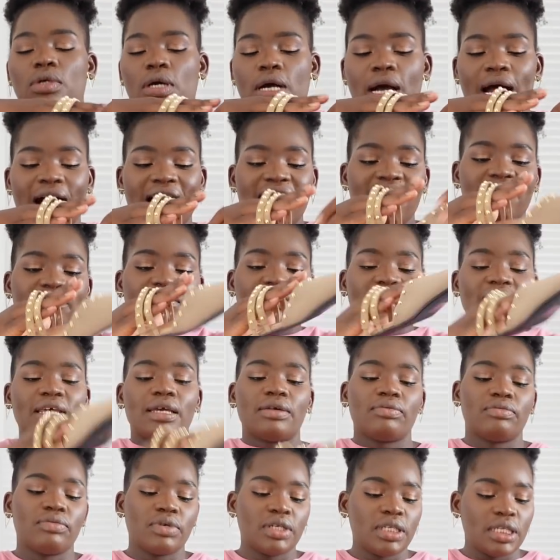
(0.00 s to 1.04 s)
have like
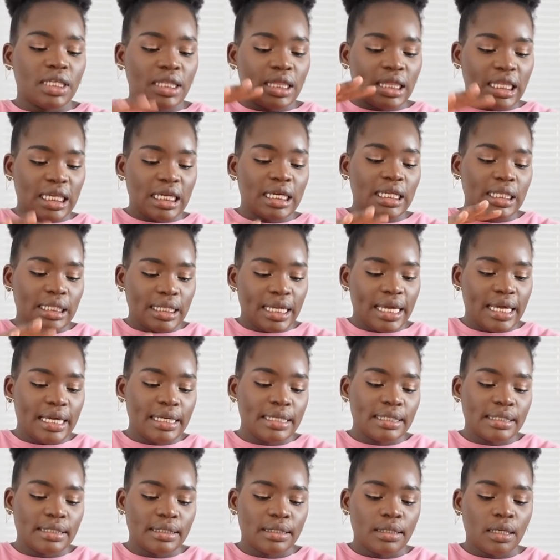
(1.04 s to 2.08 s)
really thick
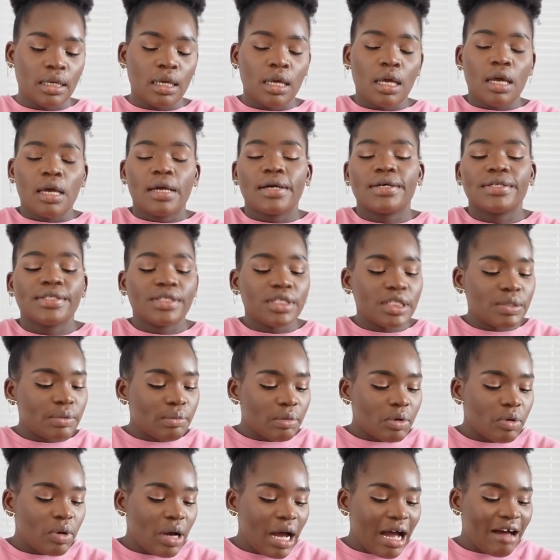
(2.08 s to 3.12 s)
legs, because there's
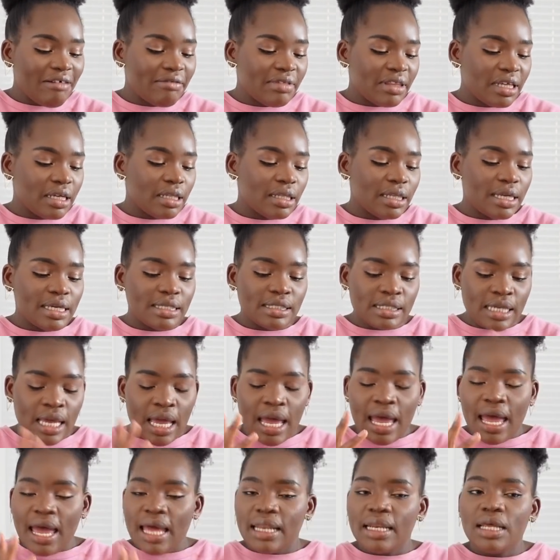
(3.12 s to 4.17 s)
people who have thick legs,
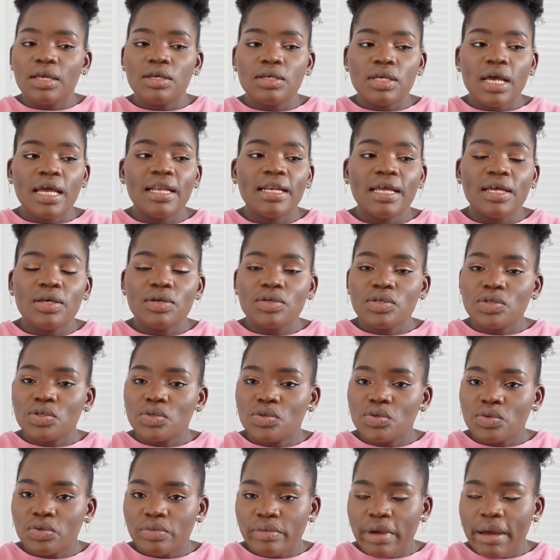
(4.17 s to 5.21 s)
and I used
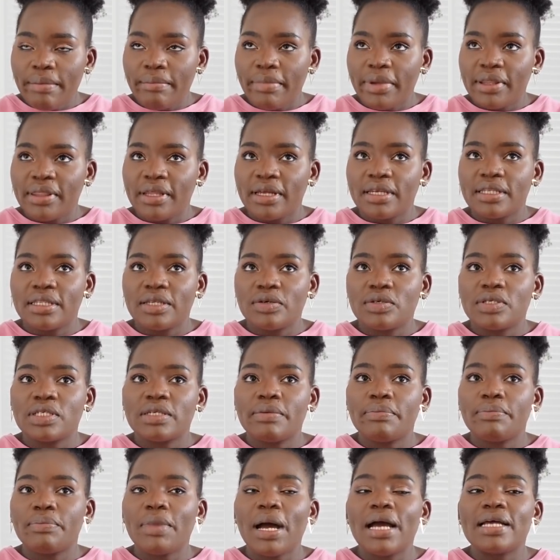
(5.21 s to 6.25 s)
to remember that there's
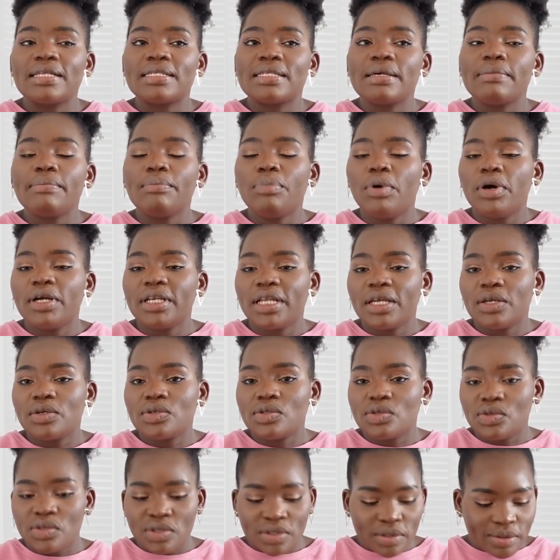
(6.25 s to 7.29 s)
at some point I
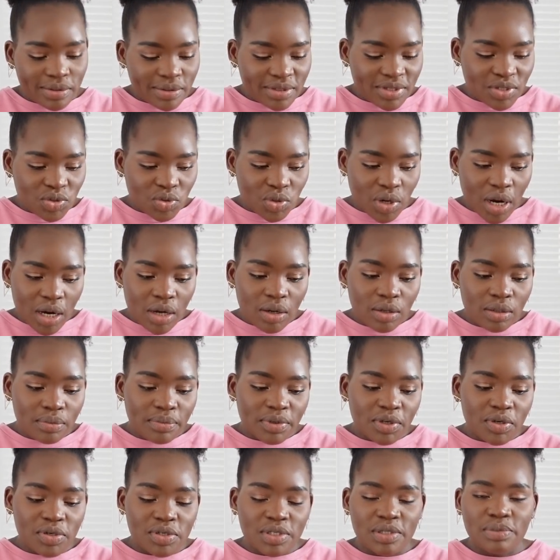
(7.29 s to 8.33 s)
used to struggle
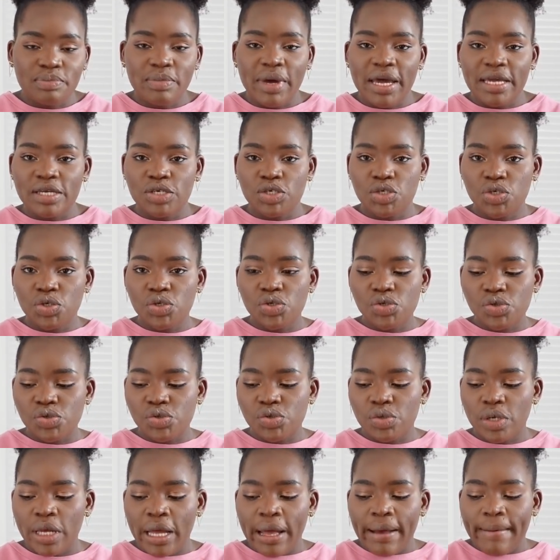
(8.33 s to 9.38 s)
because my
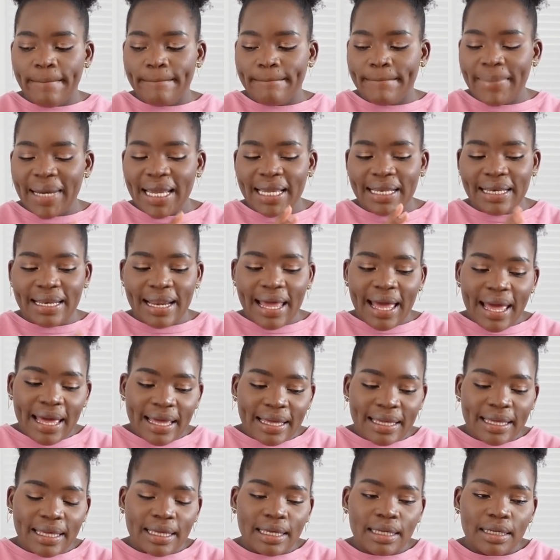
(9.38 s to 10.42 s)

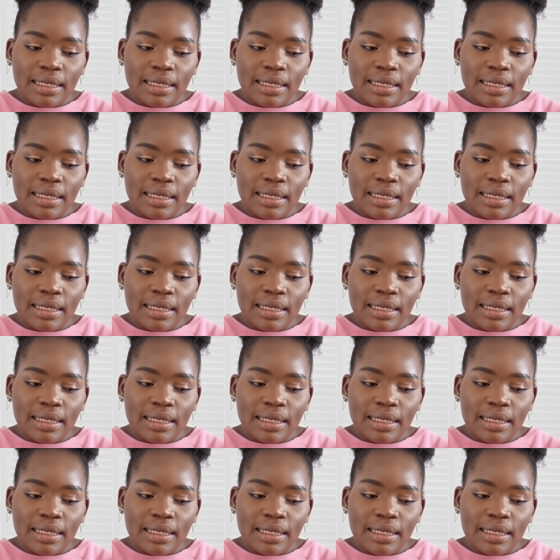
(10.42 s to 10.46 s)
leg